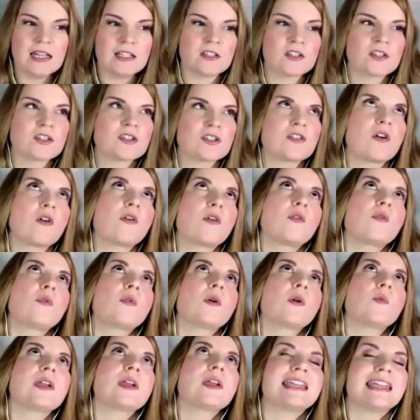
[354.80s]
and
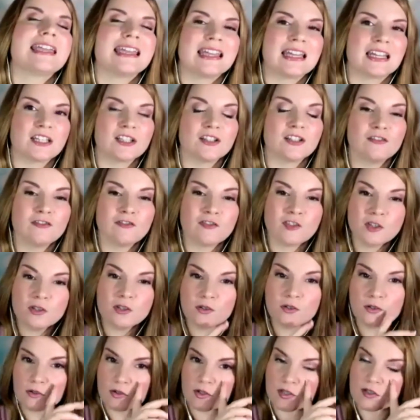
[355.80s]
so we can get
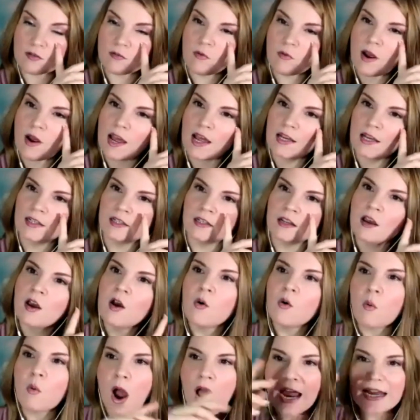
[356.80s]
confused when
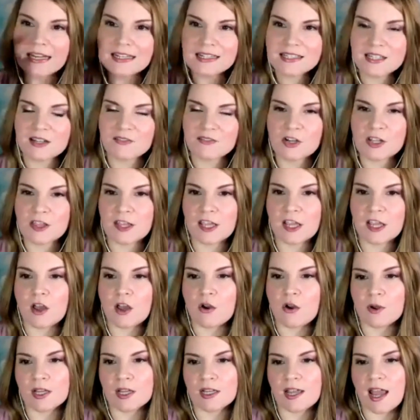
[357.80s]
why is
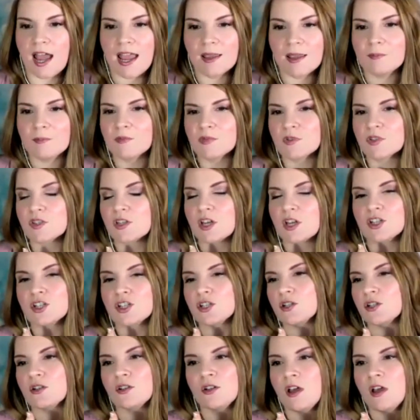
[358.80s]
everything going i'm
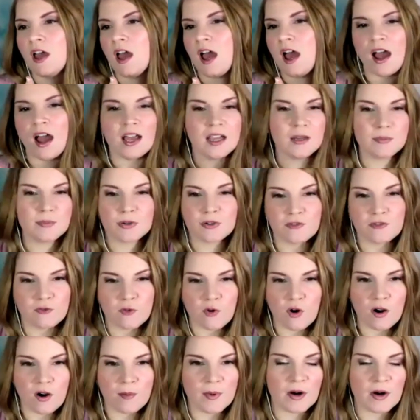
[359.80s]
such a high
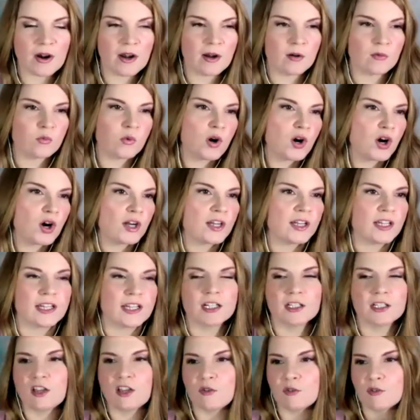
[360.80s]
performer at work i
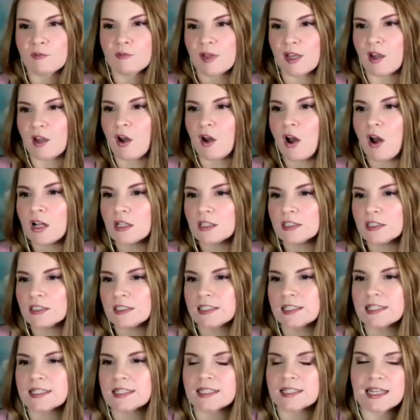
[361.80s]
get along with my
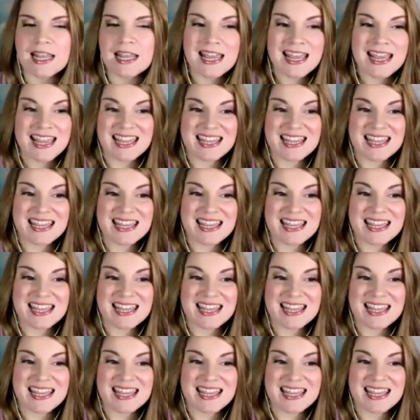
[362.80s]
colleagues